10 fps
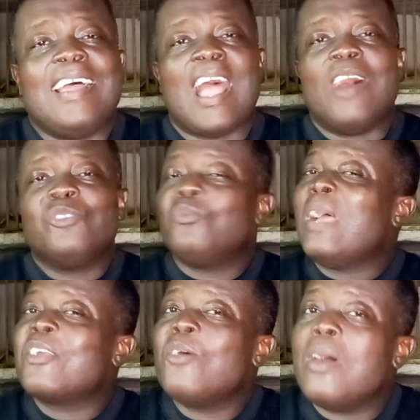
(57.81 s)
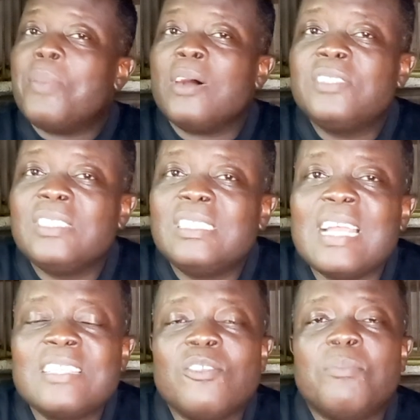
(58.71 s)
How do I go about it?
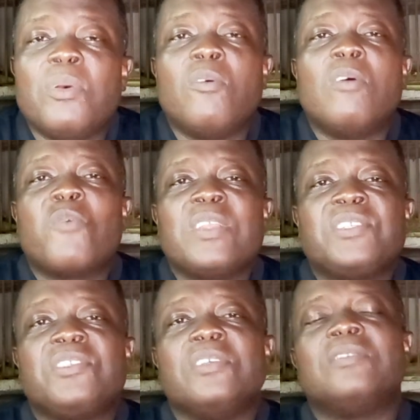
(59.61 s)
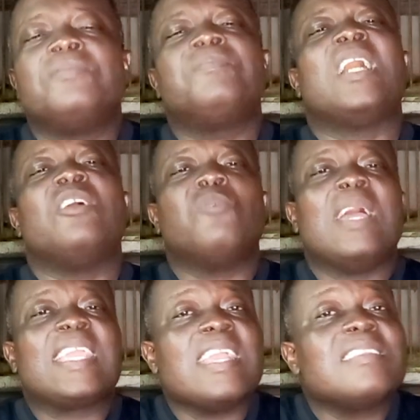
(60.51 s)
That's number 1 question. How do
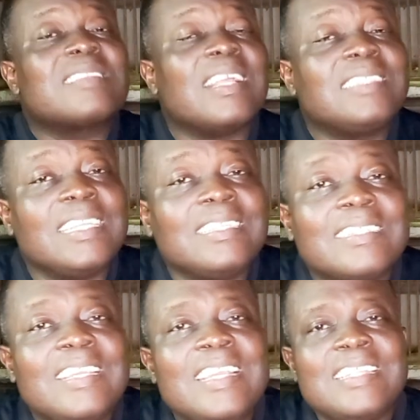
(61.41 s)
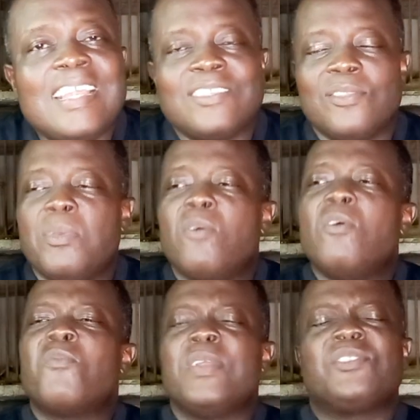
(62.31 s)
I get started? That's number
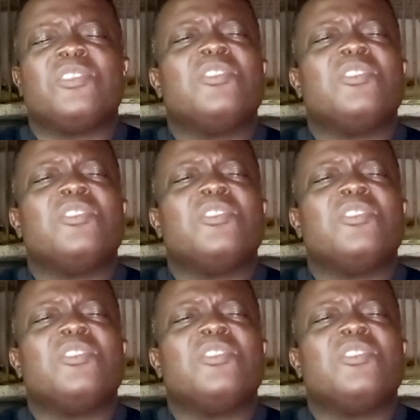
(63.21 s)
1 question.